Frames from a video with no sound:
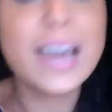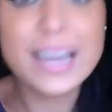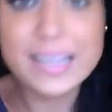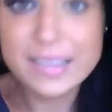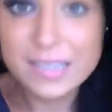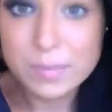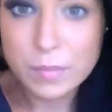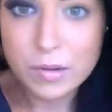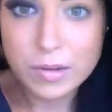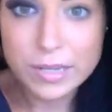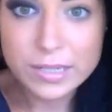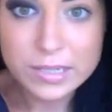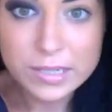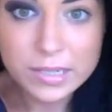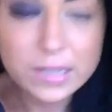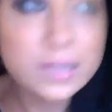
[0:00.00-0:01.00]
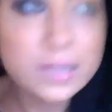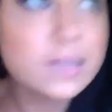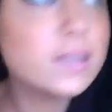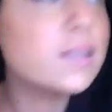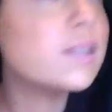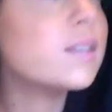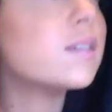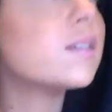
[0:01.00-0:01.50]
hate this blind.
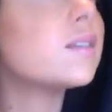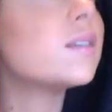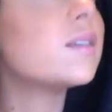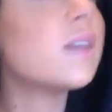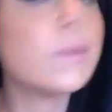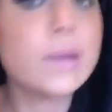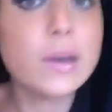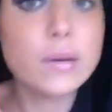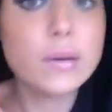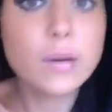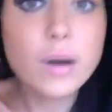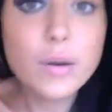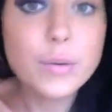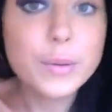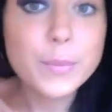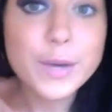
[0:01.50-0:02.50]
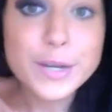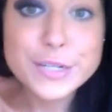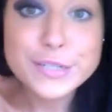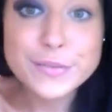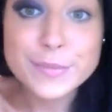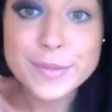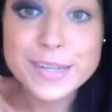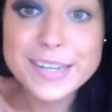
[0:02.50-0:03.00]
There we go. Oh, it worked
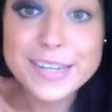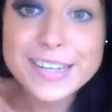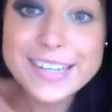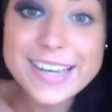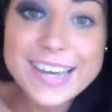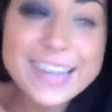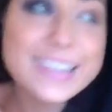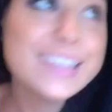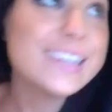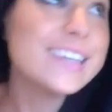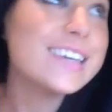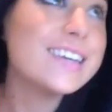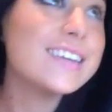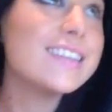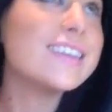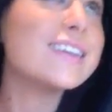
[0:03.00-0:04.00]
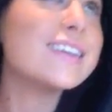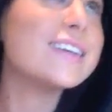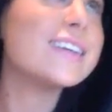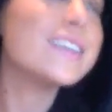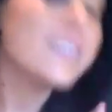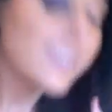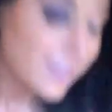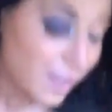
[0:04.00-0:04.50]
for me. Yay, thank you.